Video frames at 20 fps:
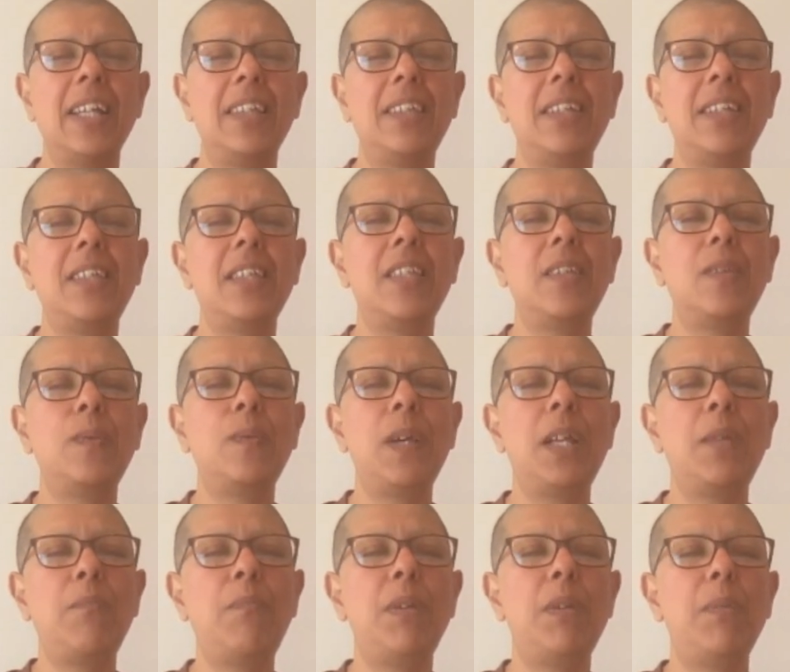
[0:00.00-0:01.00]
This is
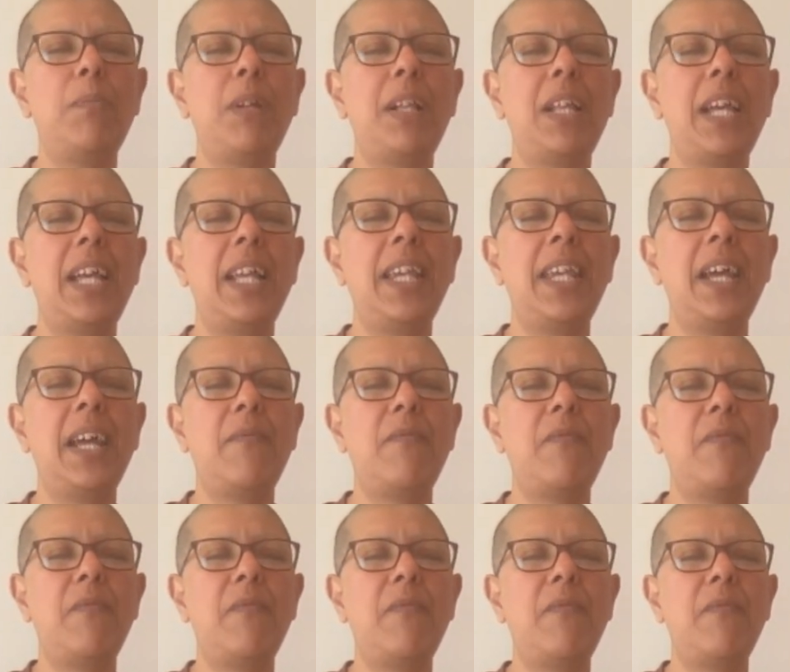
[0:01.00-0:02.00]
when people end up
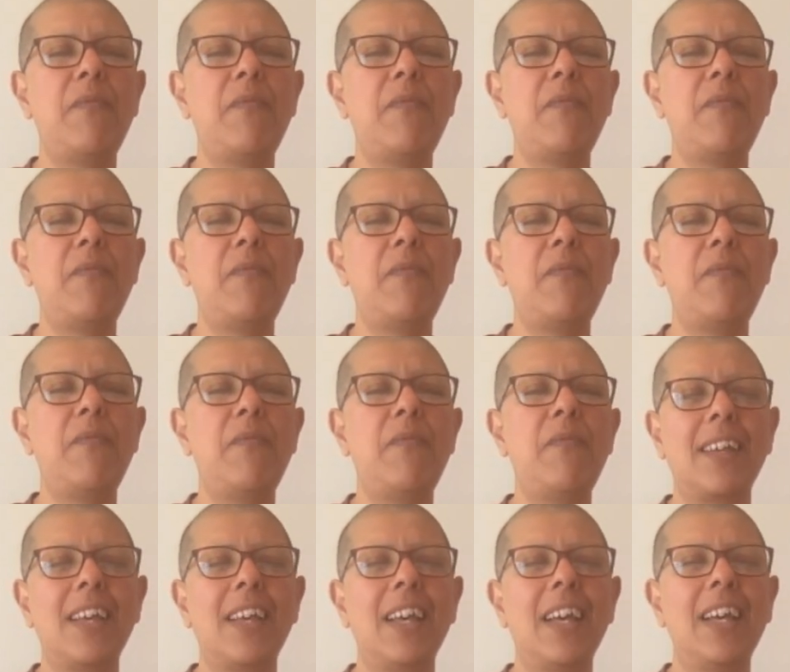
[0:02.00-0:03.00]
with headaches,
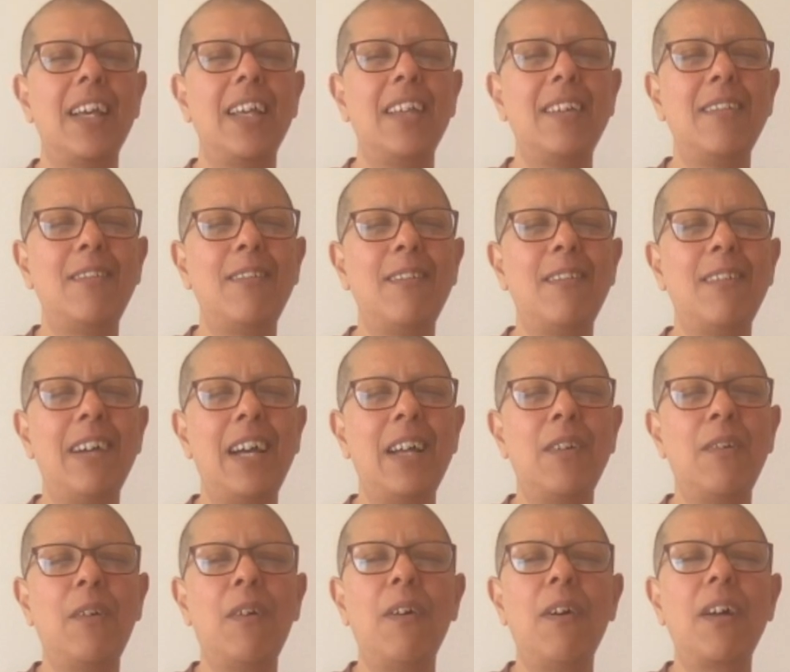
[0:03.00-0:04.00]

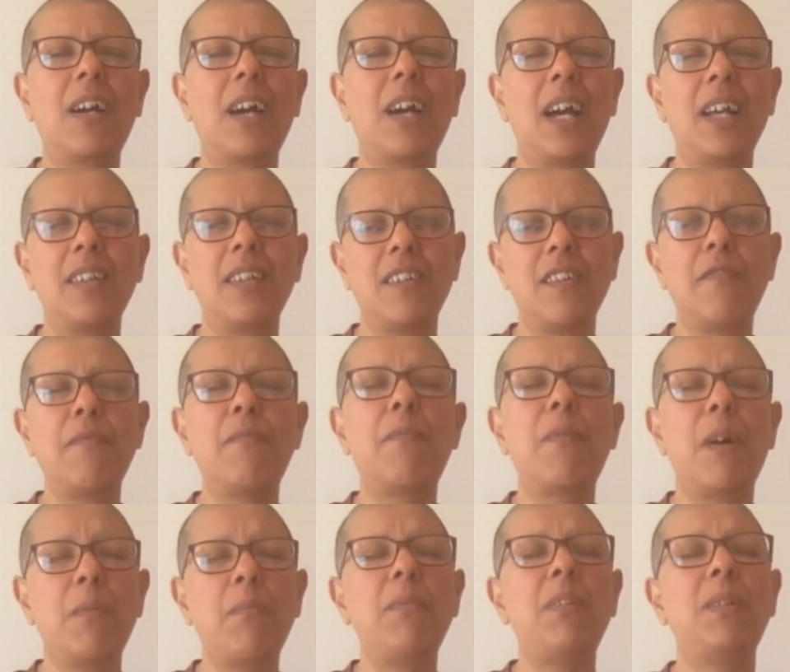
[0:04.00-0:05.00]
and all kinds of
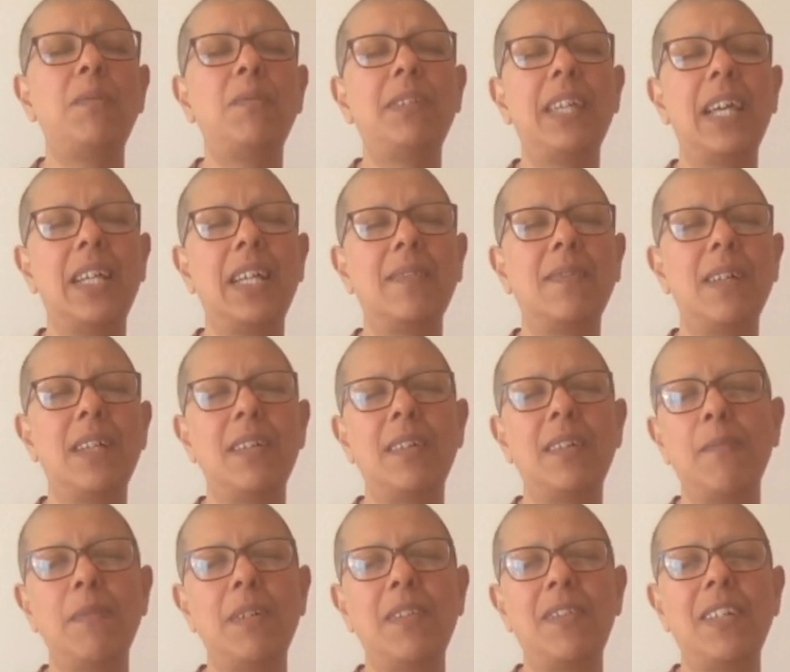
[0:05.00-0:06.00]
problems as well.
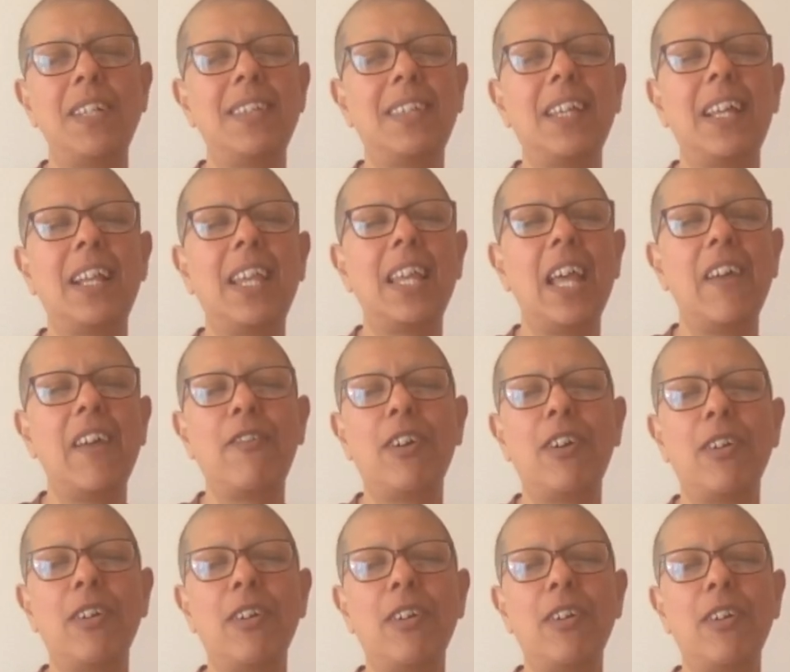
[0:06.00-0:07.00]
I mean, recently I've
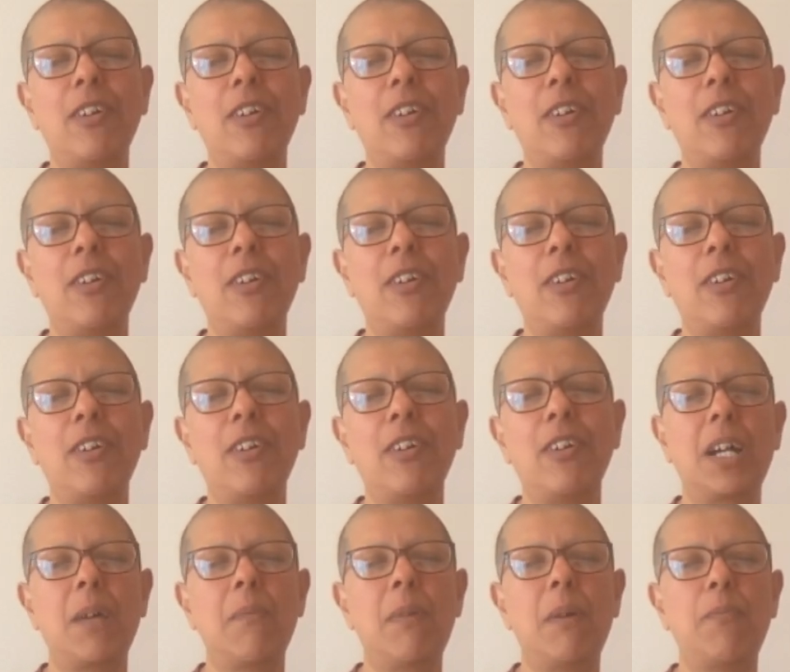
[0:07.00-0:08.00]
got quite a few people
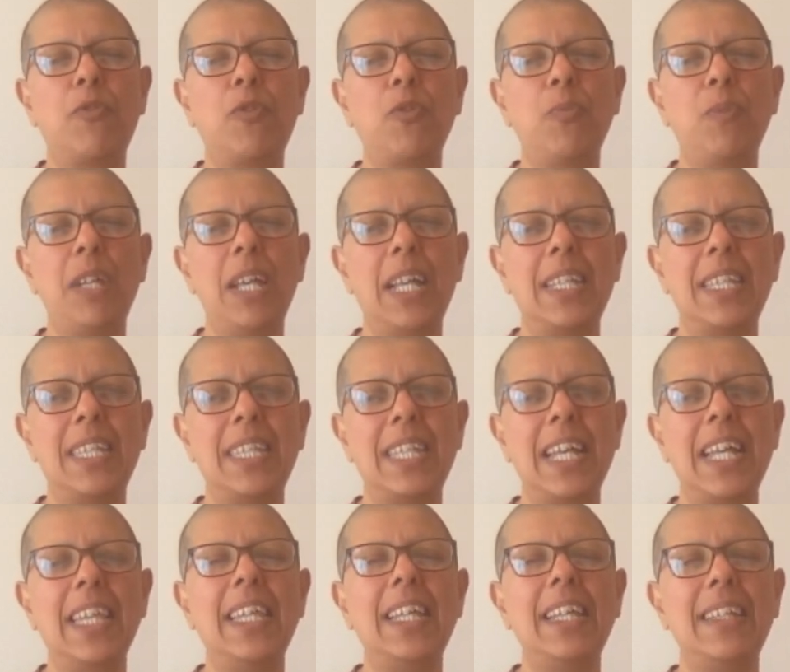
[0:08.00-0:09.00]
come up to me and
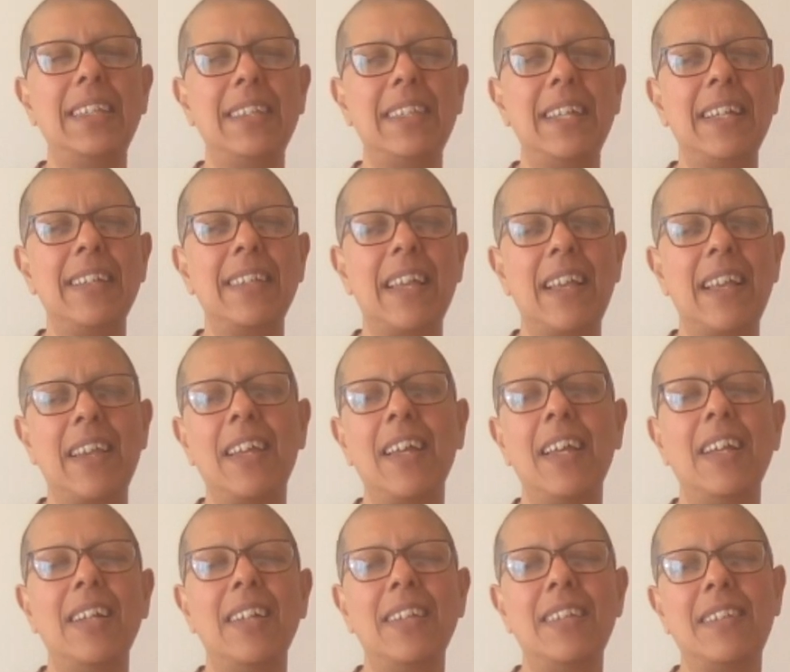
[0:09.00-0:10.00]
say these things, and
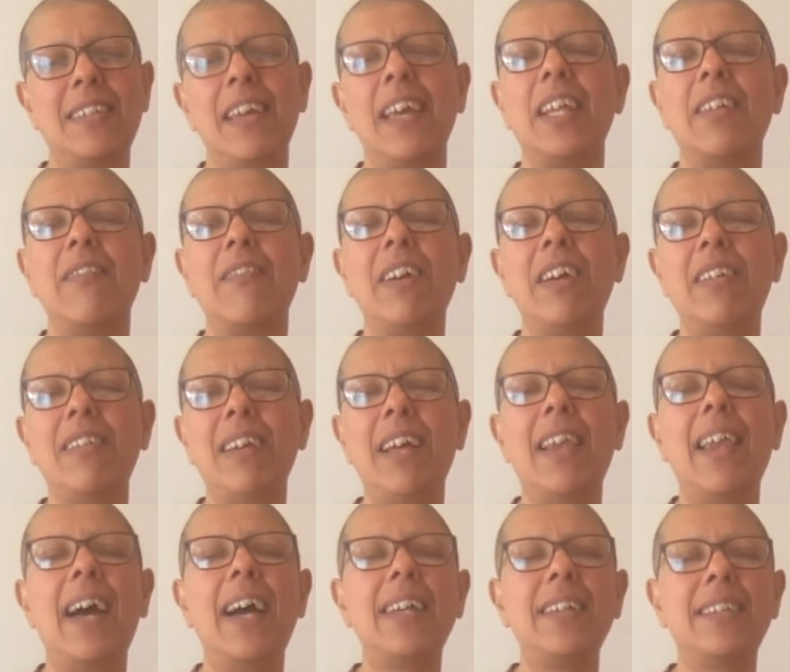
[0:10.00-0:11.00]
straight away
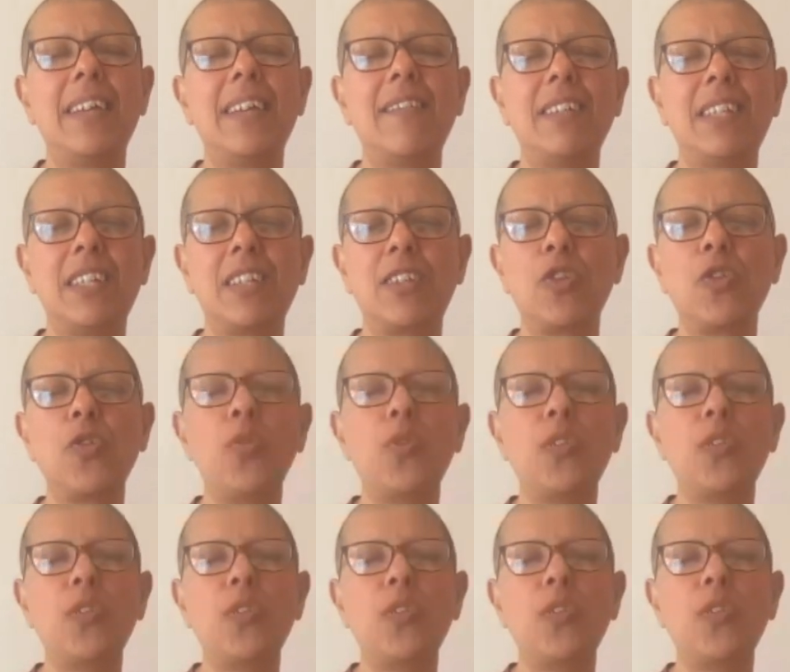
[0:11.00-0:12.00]
realize they were just
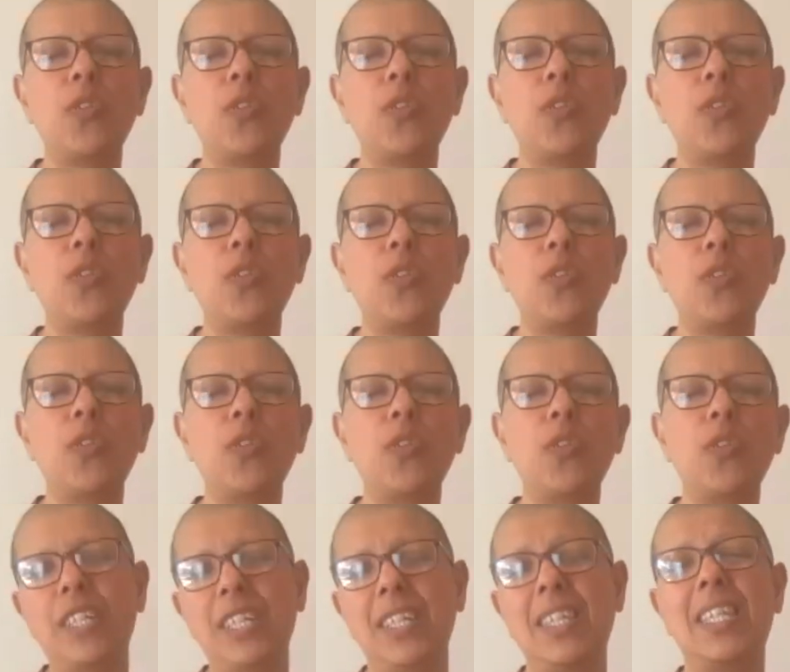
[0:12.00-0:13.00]
using
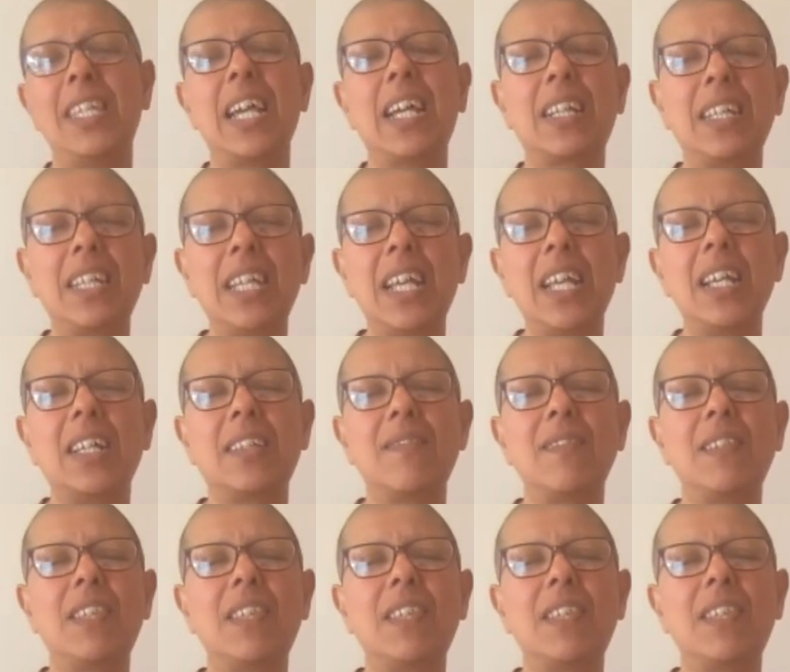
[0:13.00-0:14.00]
all these techniques
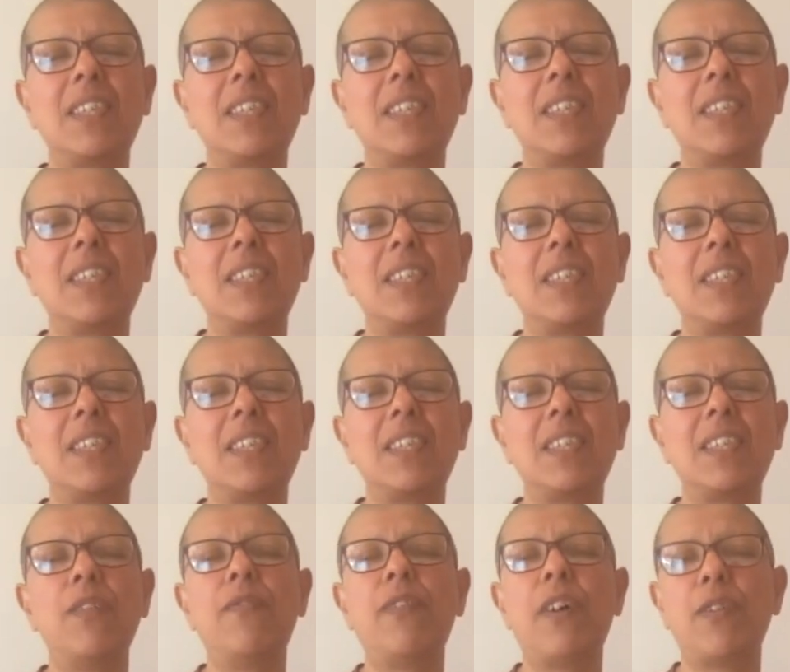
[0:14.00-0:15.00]
without putting
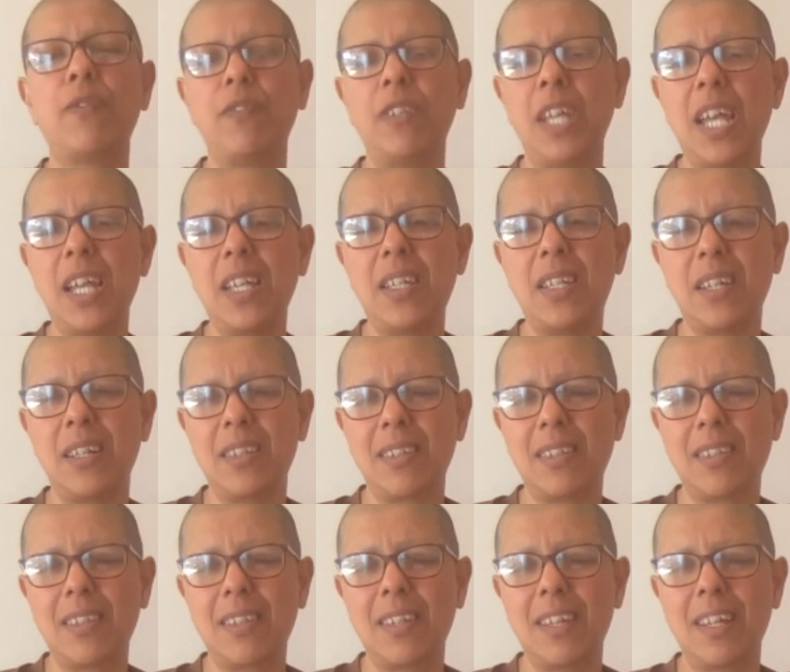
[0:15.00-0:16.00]
down the
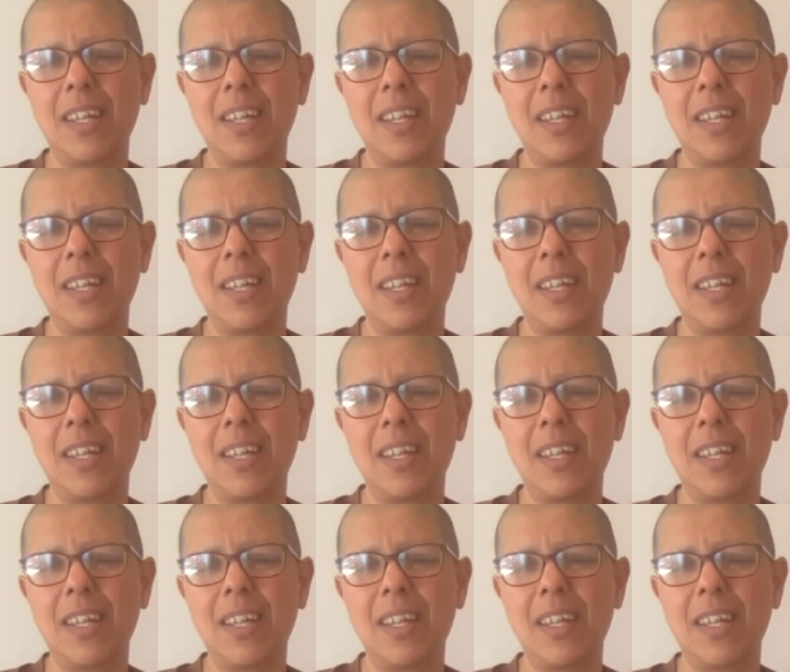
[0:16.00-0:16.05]
foundations.